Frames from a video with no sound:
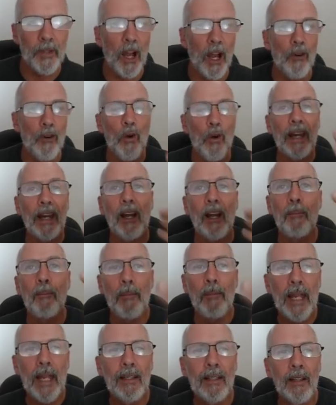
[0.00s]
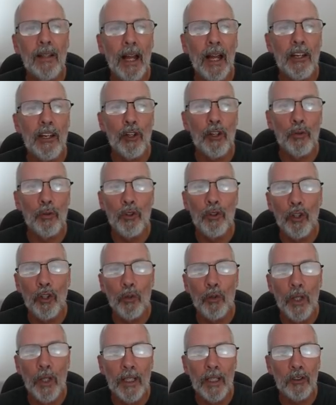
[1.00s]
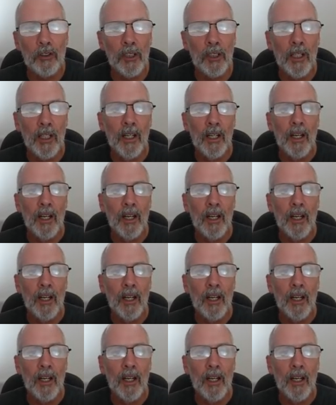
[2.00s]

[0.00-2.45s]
I recommend that you do this.